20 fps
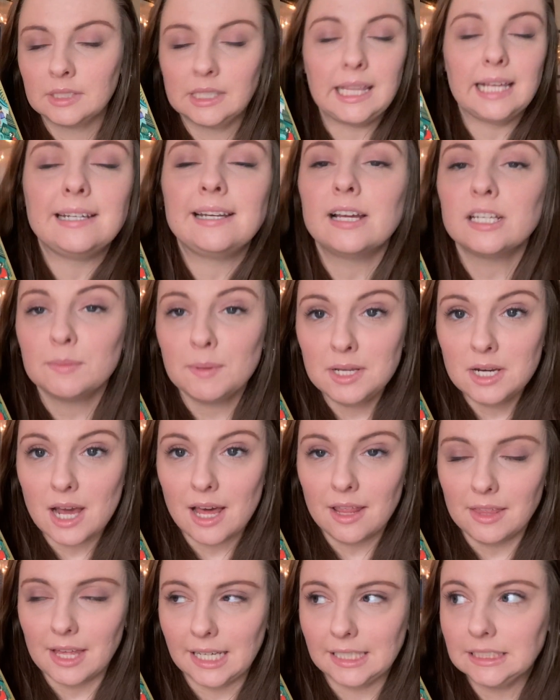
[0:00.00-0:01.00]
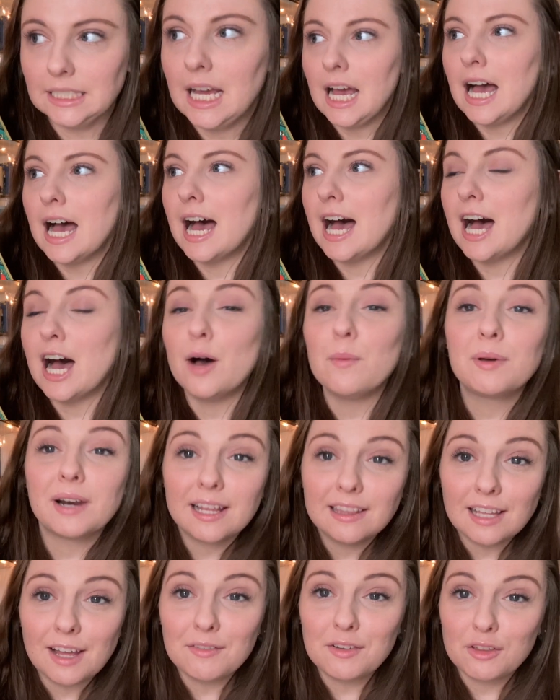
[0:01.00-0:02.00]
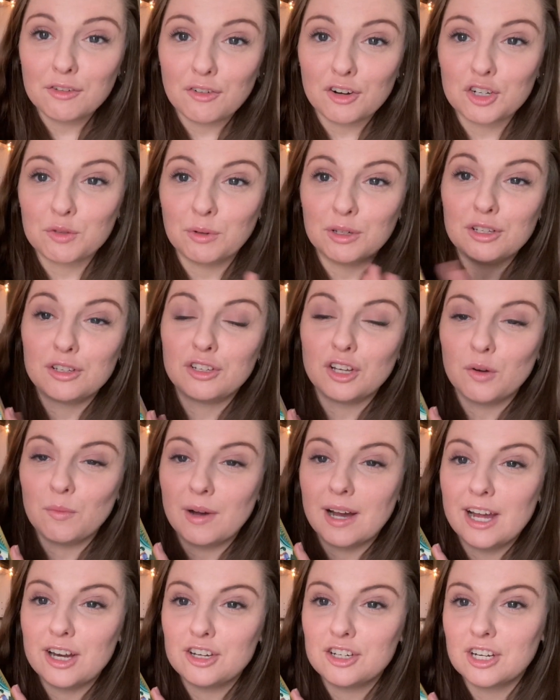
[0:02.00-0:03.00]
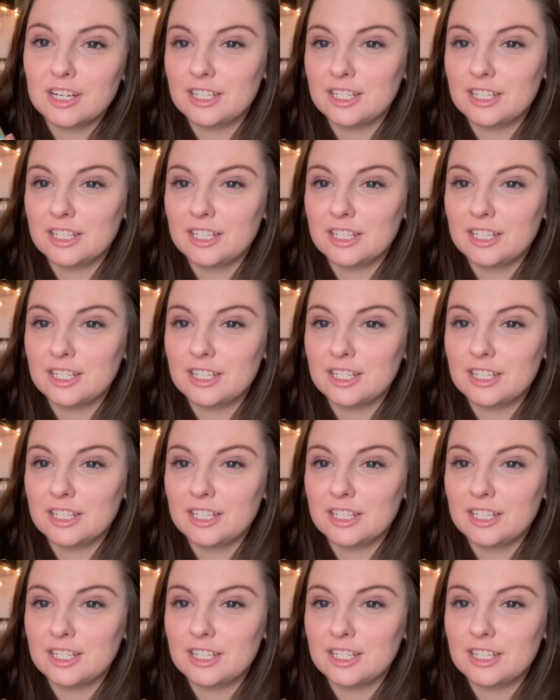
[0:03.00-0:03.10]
That tells me nothing, uh, but I loved the first one so much,